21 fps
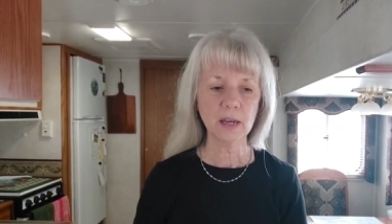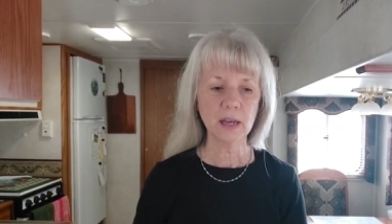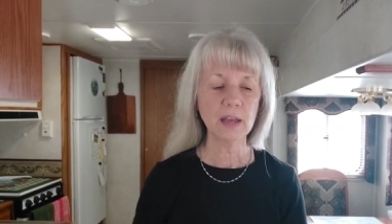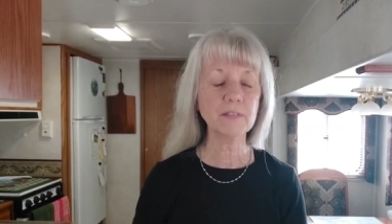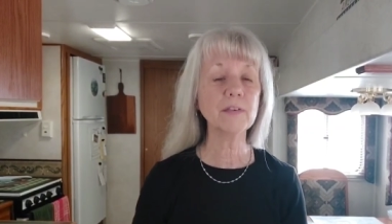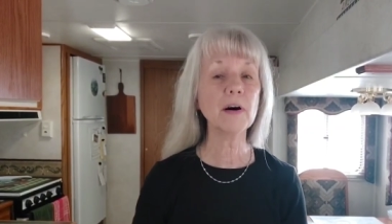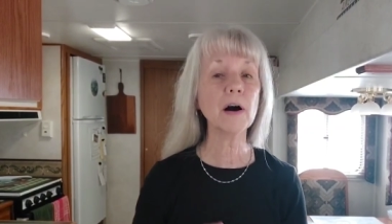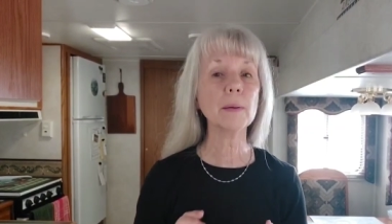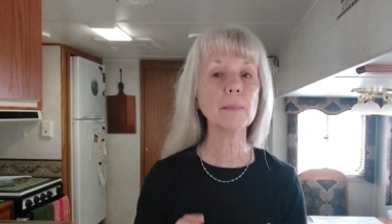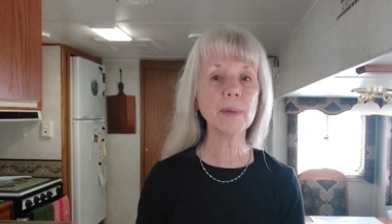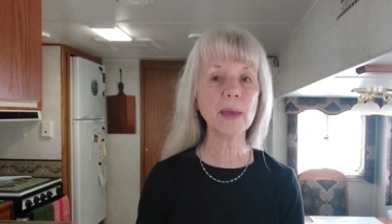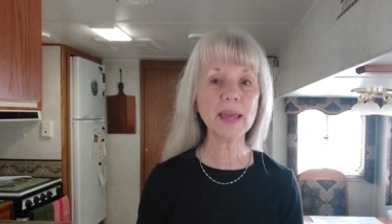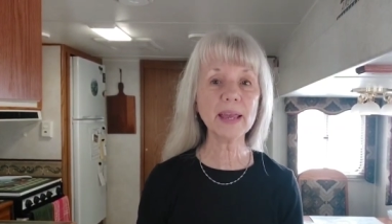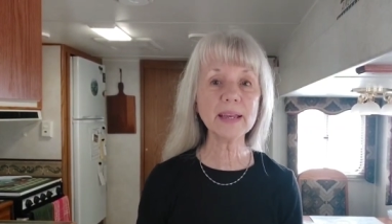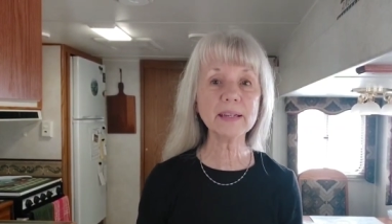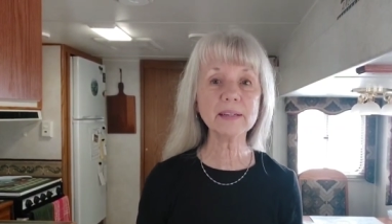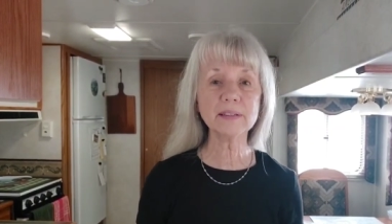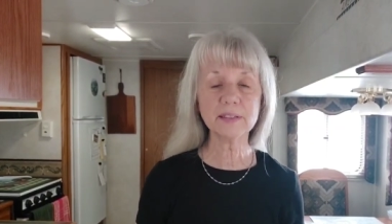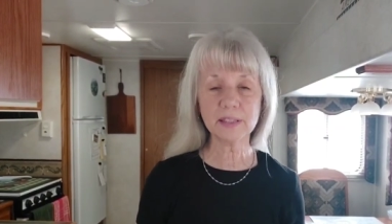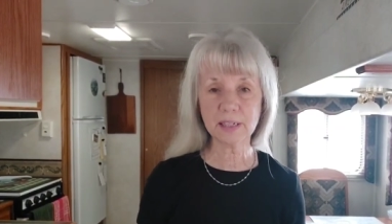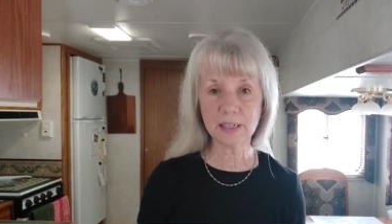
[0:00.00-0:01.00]
If I
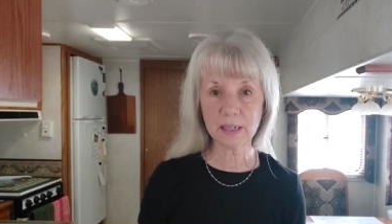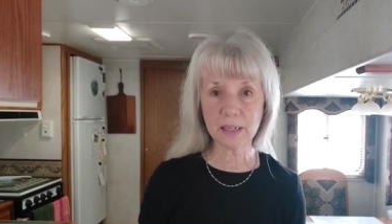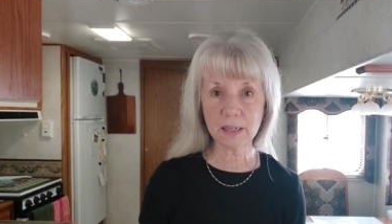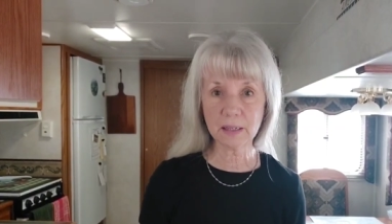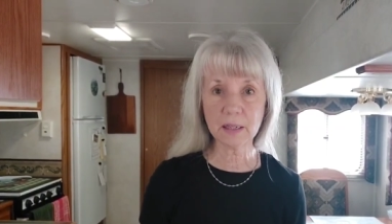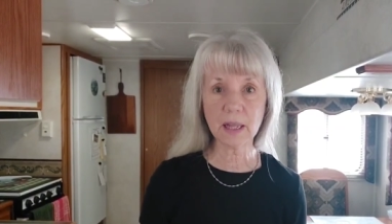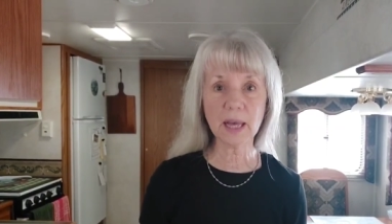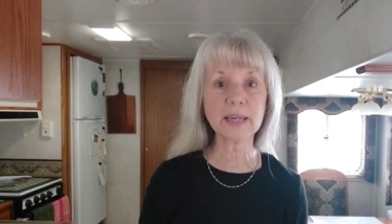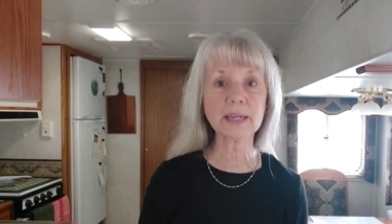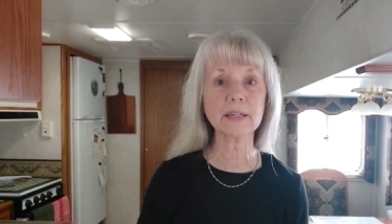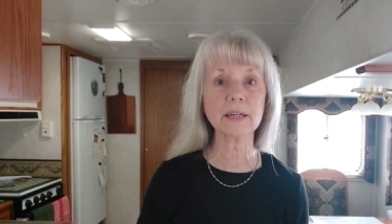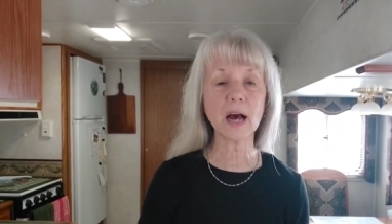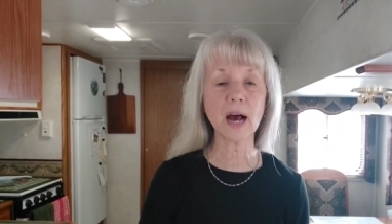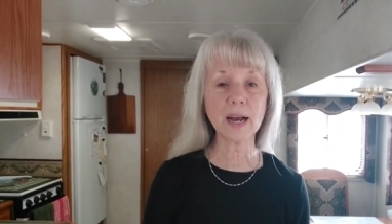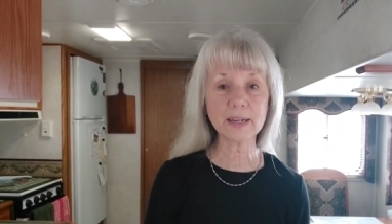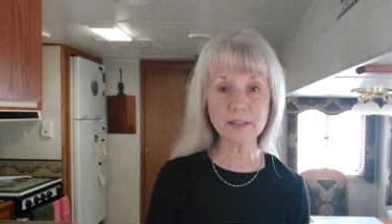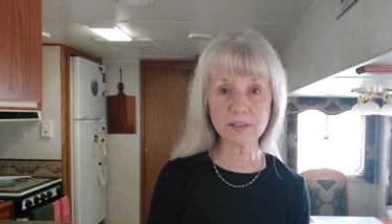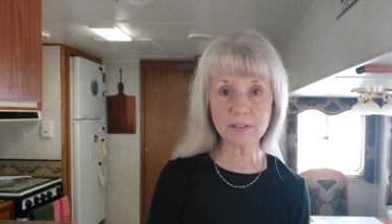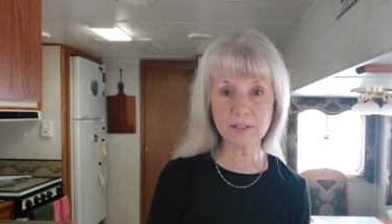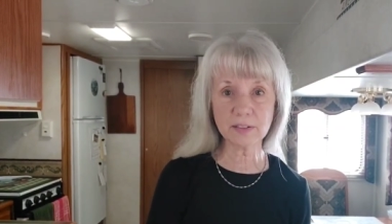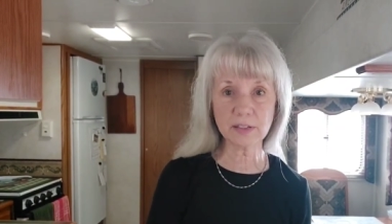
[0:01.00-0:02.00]
make tea, like an
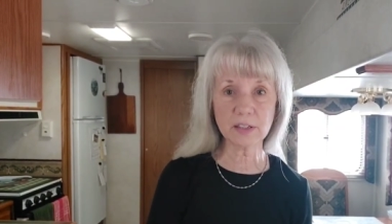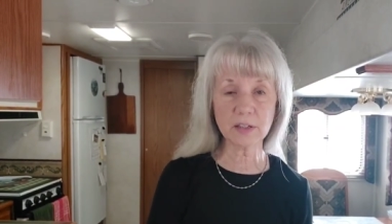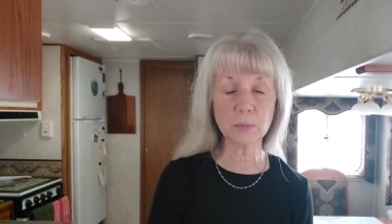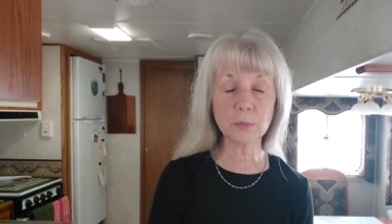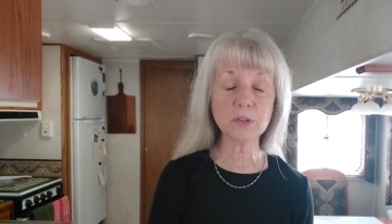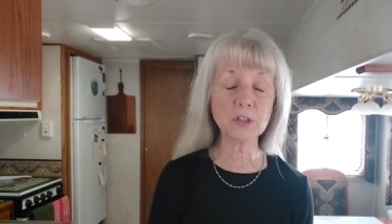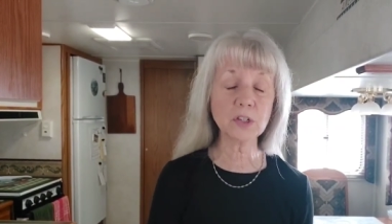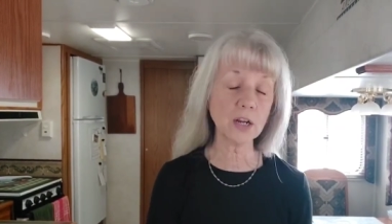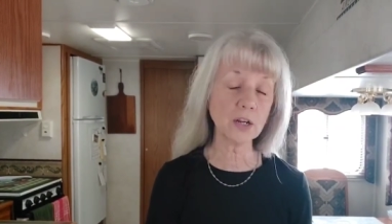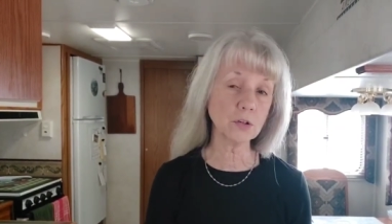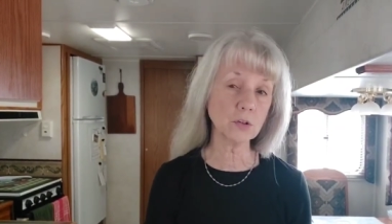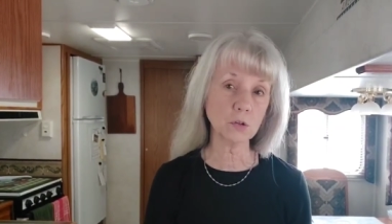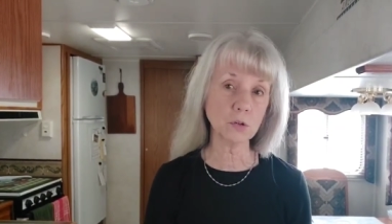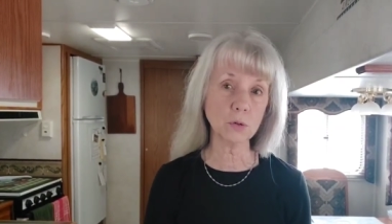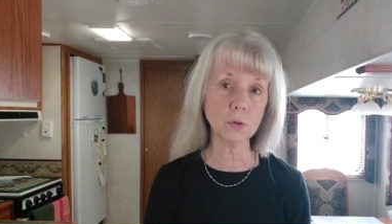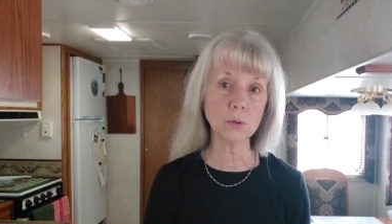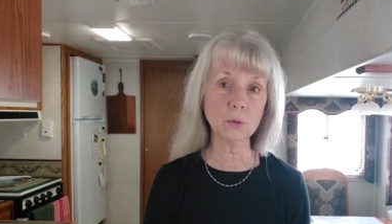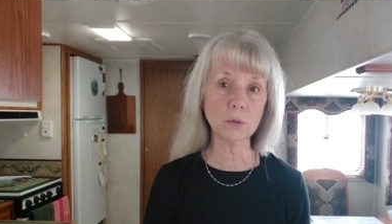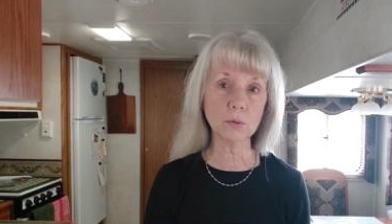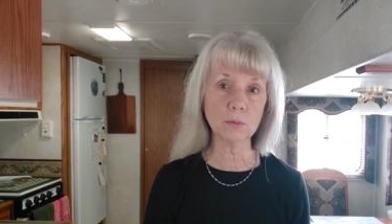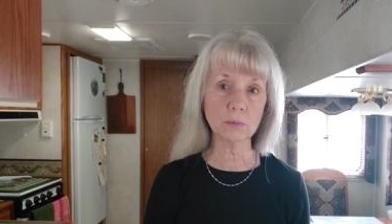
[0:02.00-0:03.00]
iced tea, which I
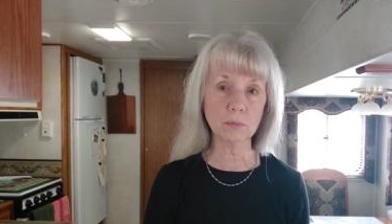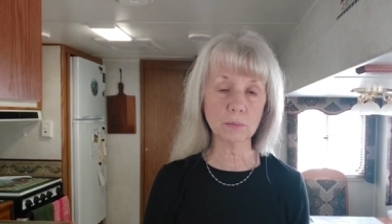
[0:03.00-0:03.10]
do